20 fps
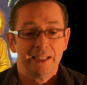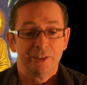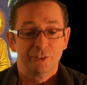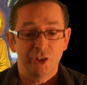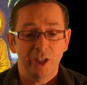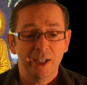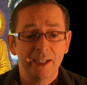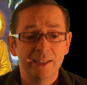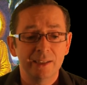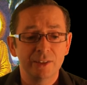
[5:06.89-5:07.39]

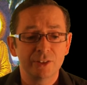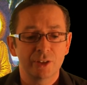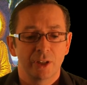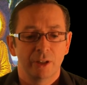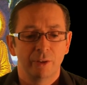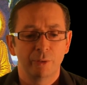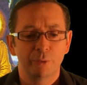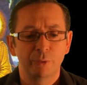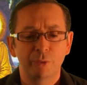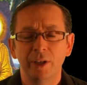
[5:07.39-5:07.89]
Jains
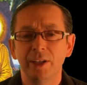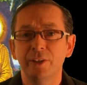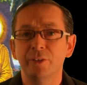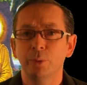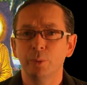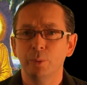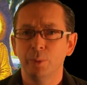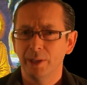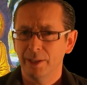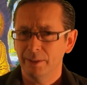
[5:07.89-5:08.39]
are afraid
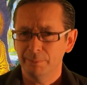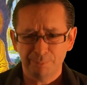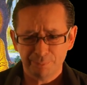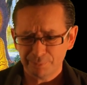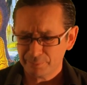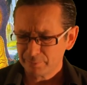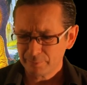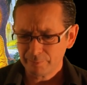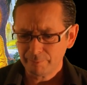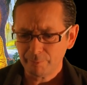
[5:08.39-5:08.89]
to
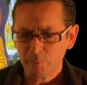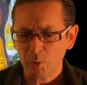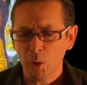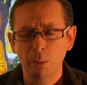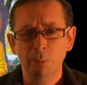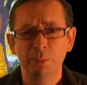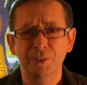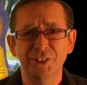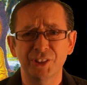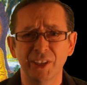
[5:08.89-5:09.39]

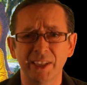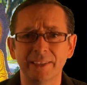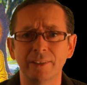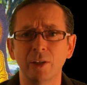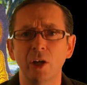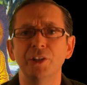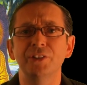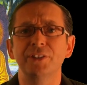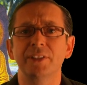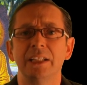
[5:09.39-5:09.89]
almost
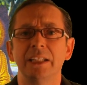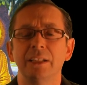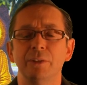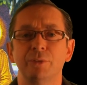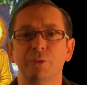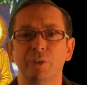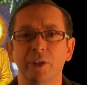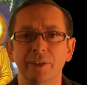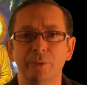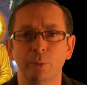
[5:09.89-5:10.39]
psychotically
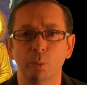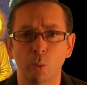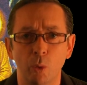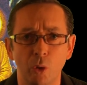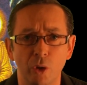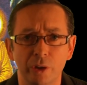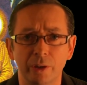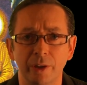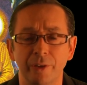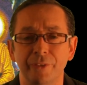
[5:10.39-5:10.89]
afraid to
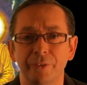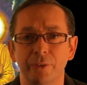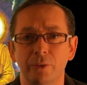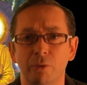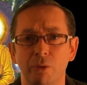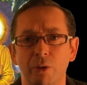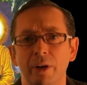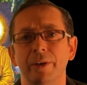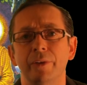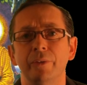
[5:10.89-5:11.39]
walk on the
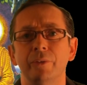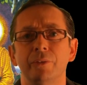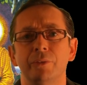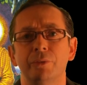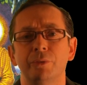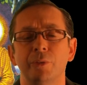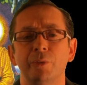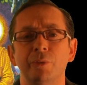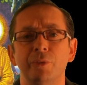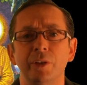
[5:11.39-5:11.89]
ground
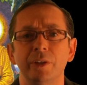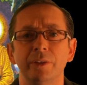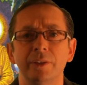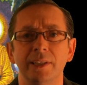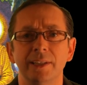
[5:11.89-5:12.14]
for fear